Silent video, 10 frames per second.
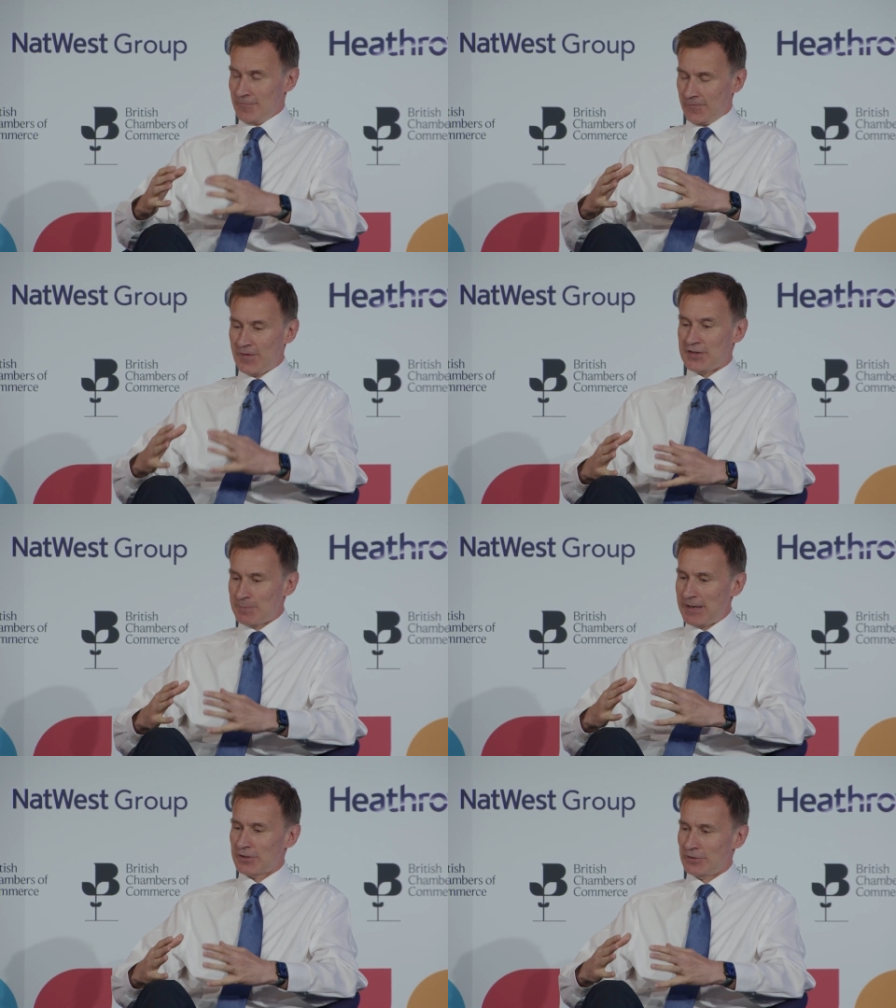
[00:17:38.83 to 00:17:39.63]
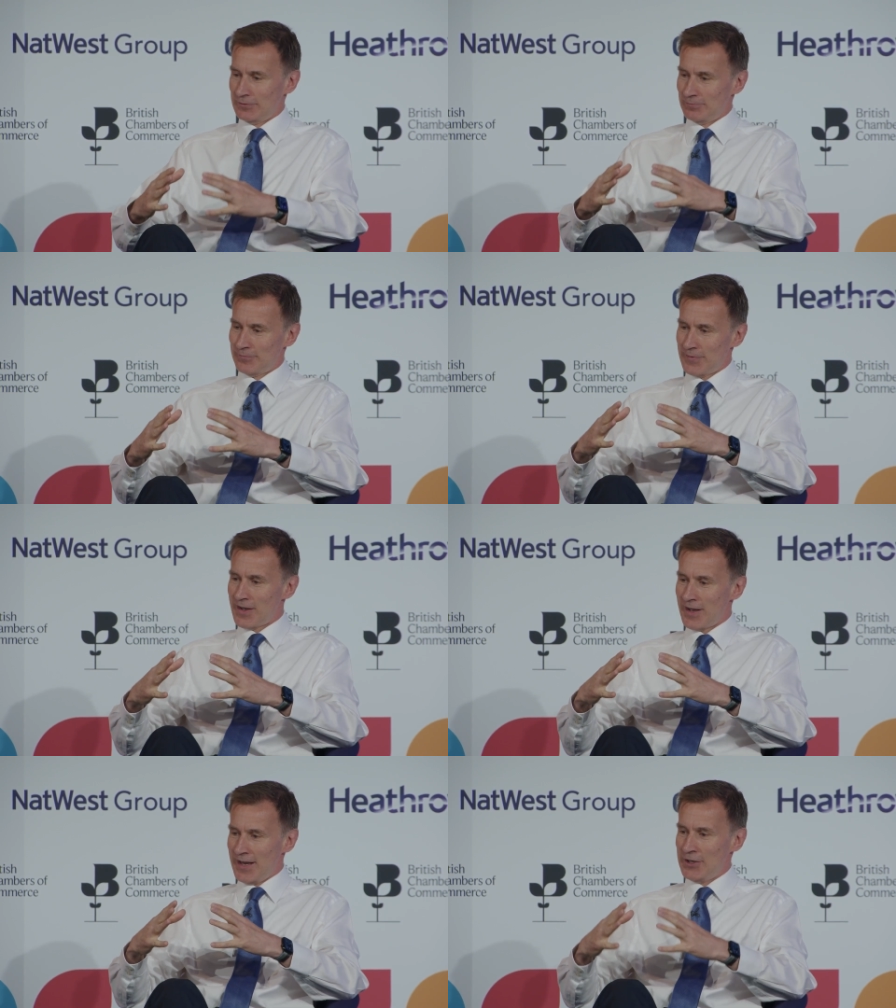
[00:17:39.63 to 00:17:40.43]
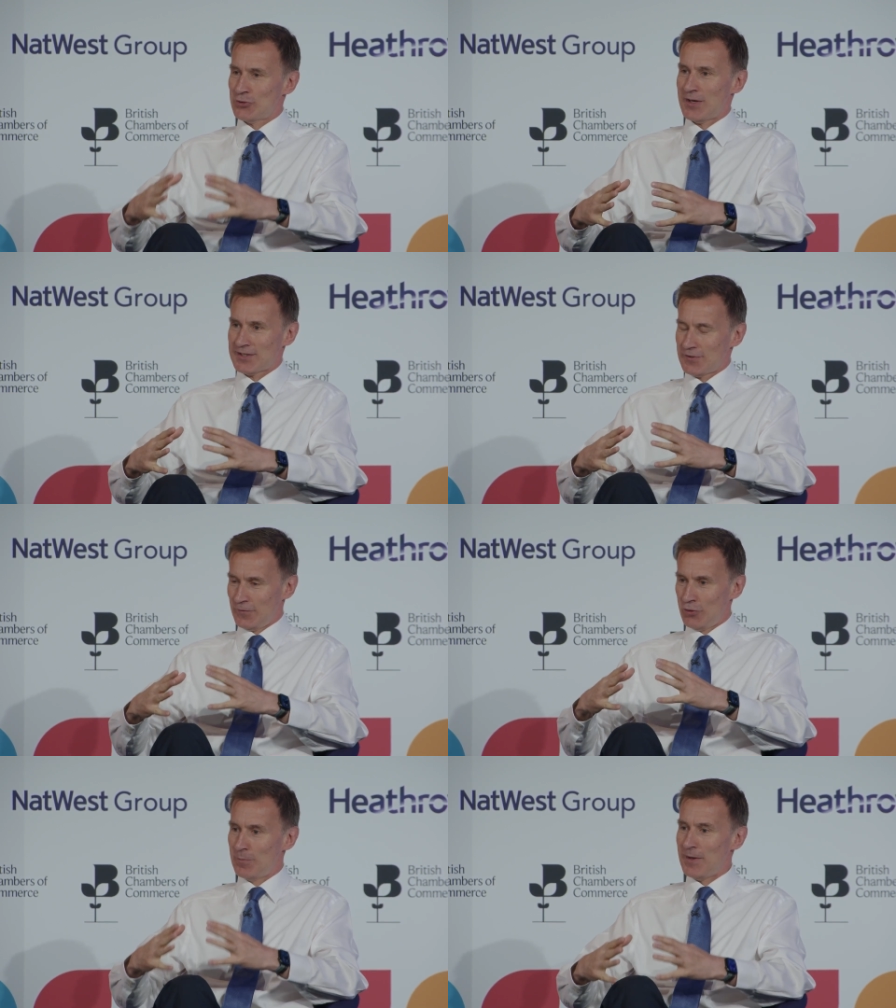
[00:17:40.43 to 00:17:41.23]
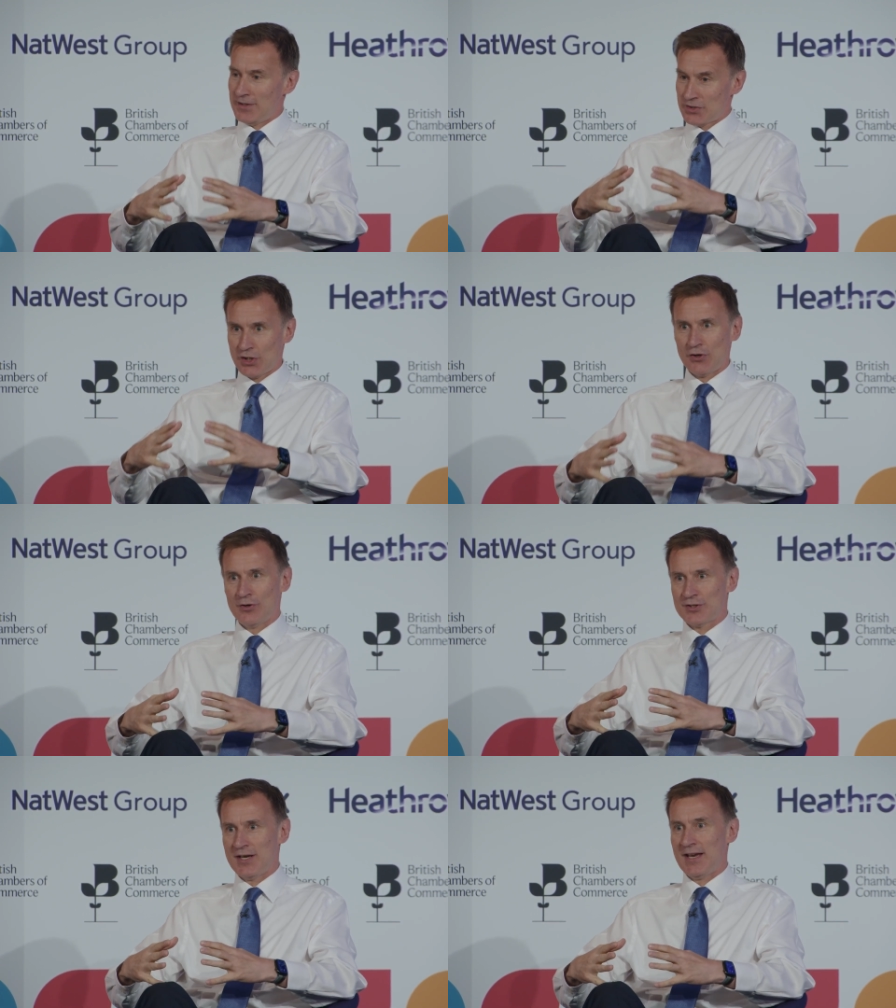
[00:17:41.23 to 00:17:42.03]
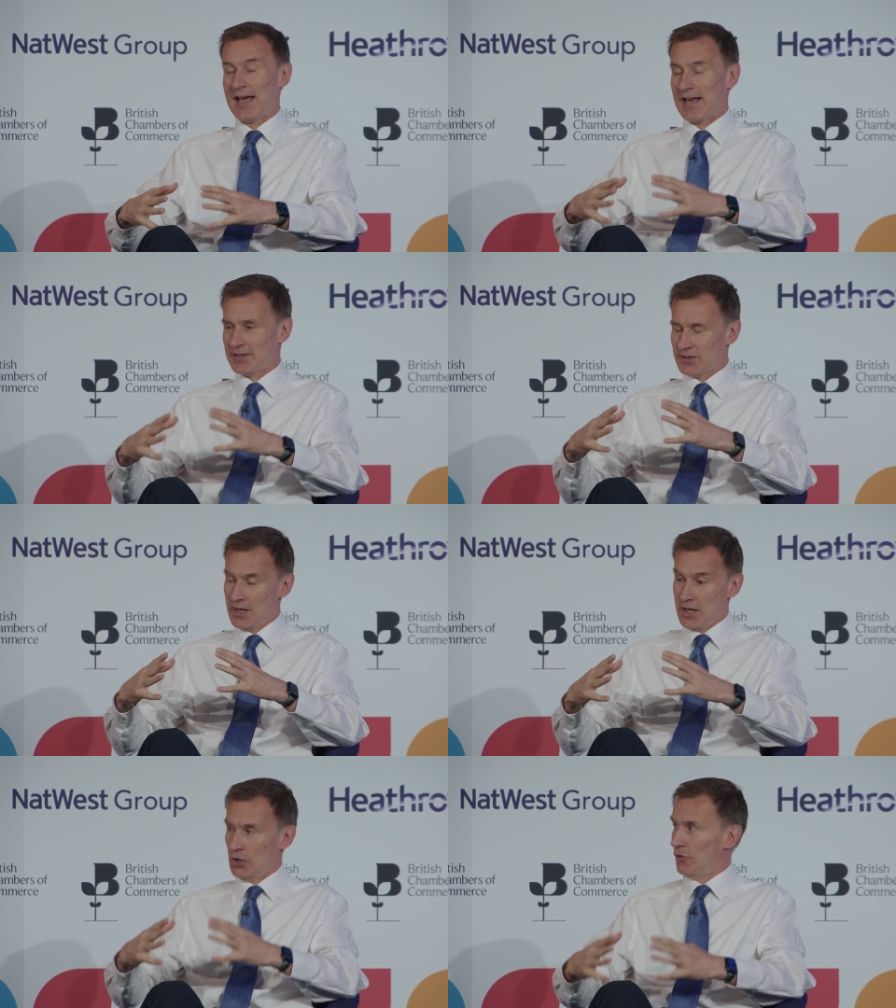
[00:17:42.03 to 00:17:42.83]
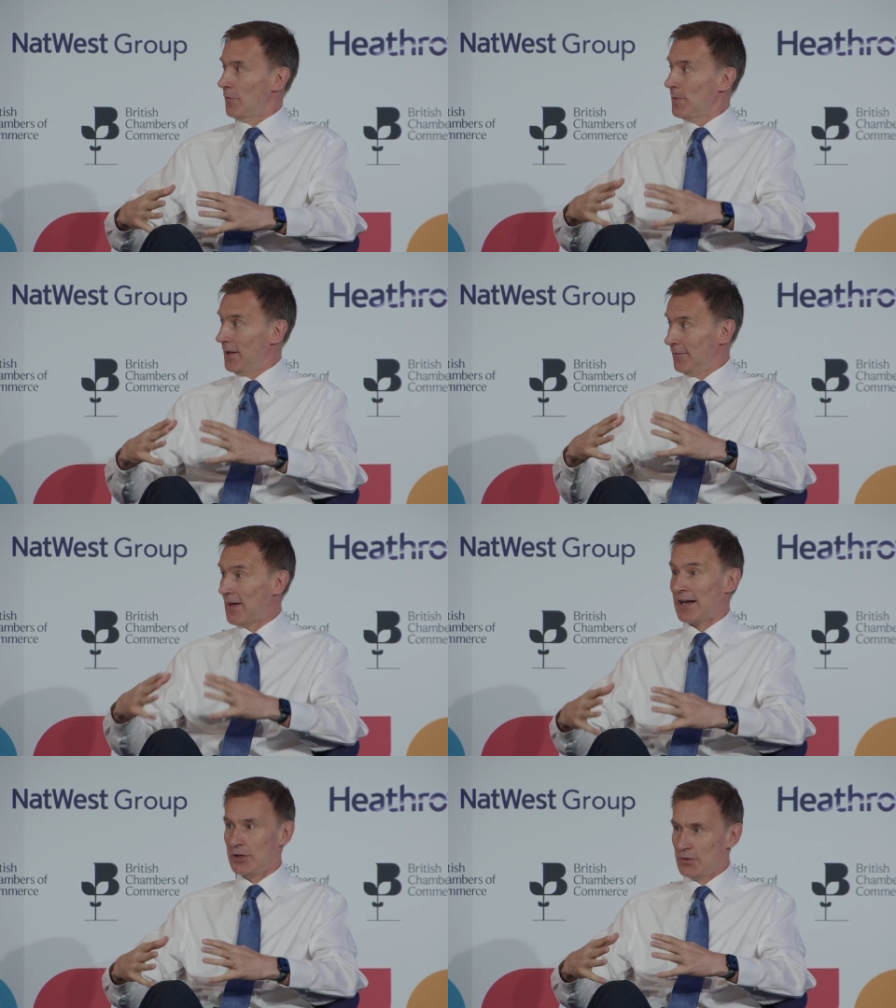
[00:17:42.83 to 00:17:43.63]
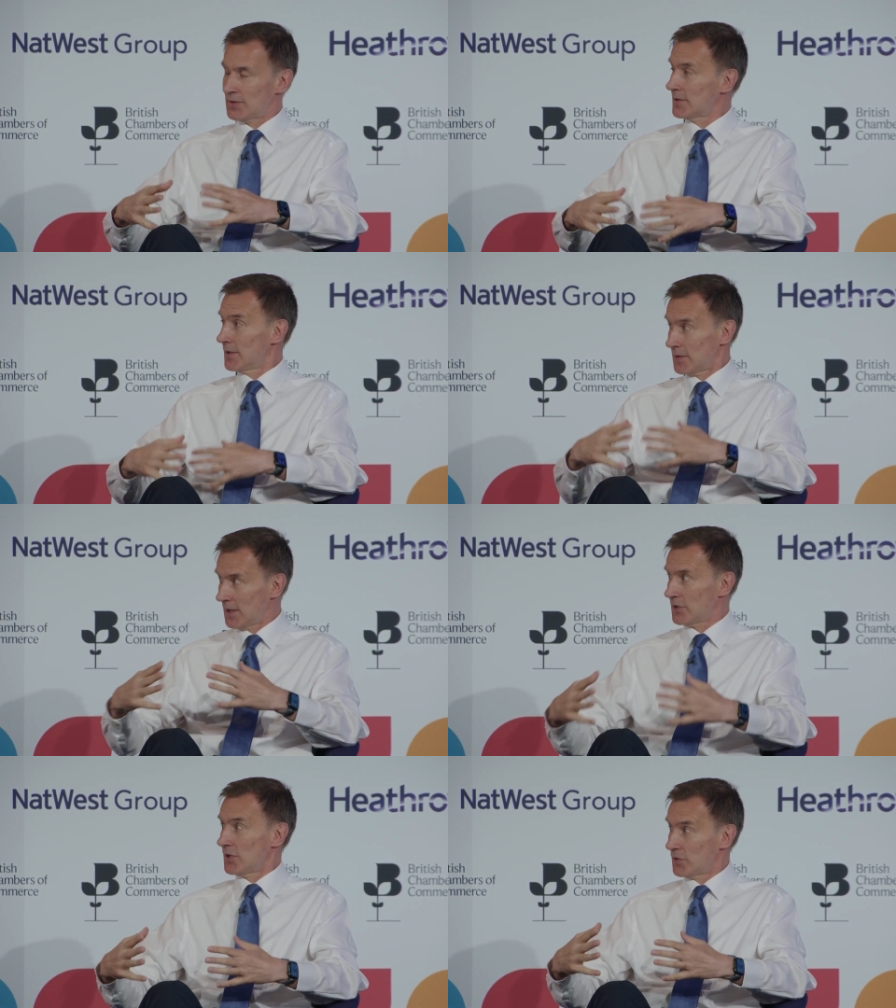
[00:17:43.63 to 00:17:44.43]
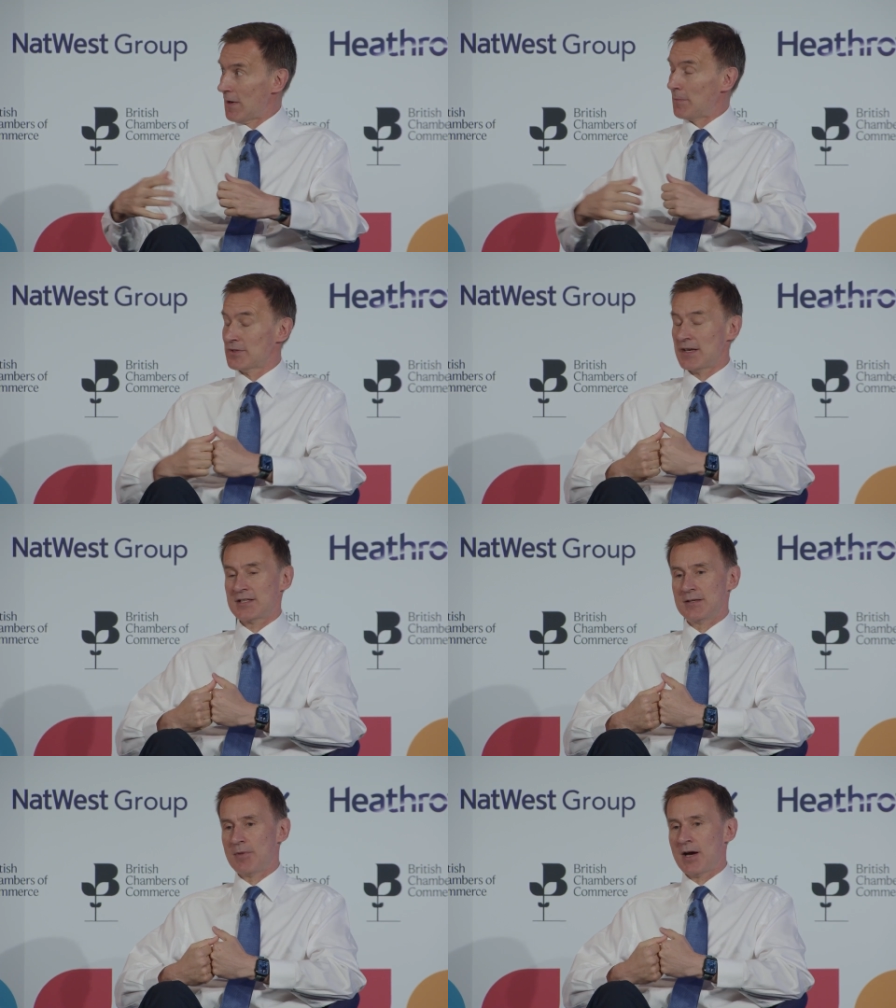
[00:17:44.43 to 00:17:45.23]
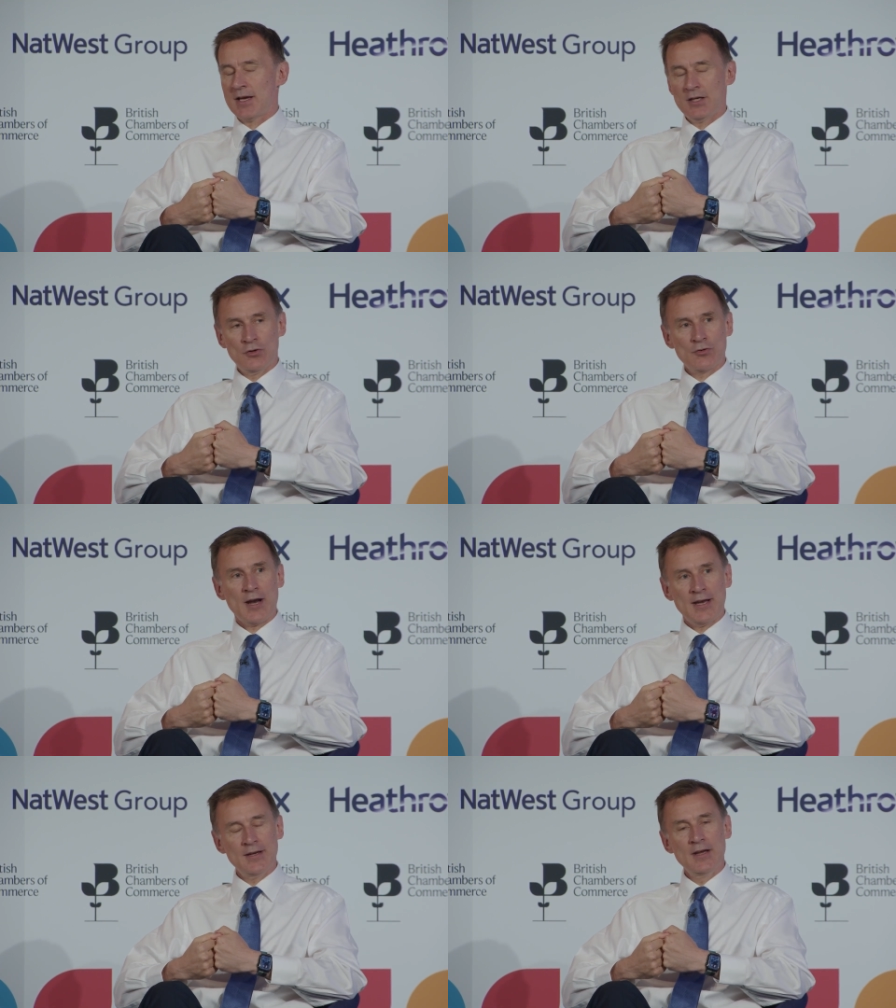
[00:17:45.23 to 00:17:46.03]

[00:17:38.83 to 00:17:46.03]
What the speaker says: fundamental interests of European security and European values, such as represented by Ukraine.